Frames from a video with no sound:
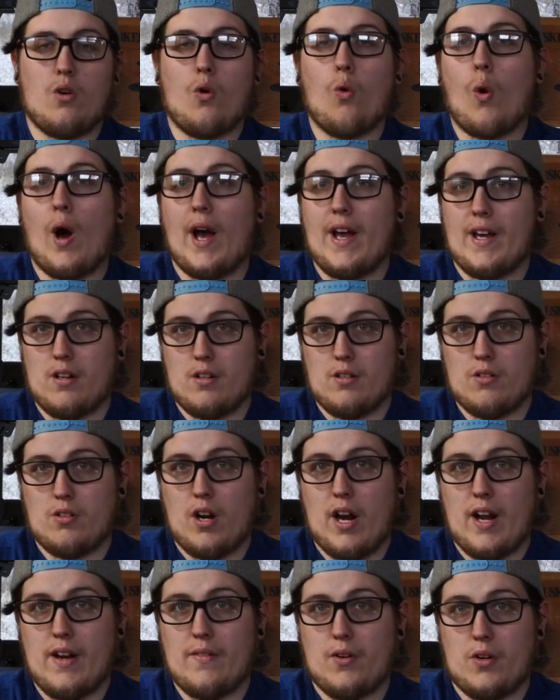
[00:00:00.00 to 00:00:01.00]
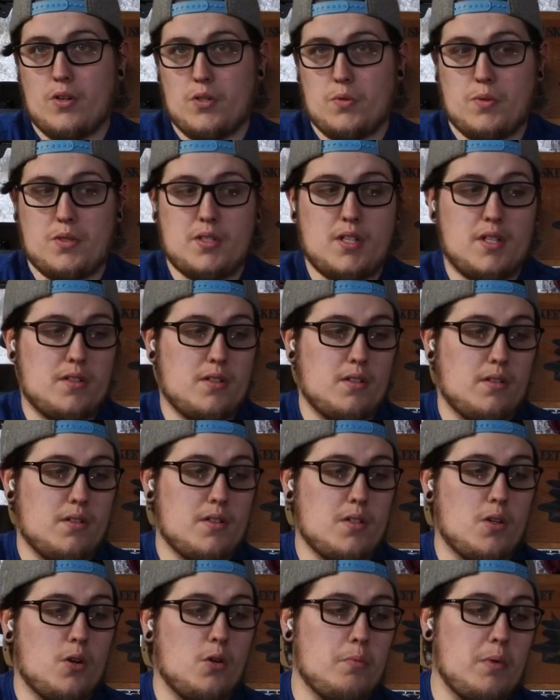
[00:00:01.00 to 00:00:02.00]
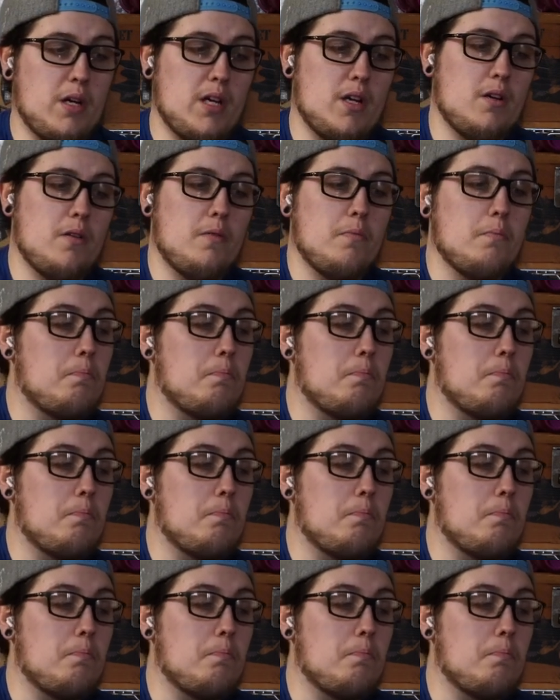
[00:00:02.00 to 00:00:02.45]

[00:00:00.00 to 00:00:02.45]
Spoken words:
quieter drivers with sensorless homing,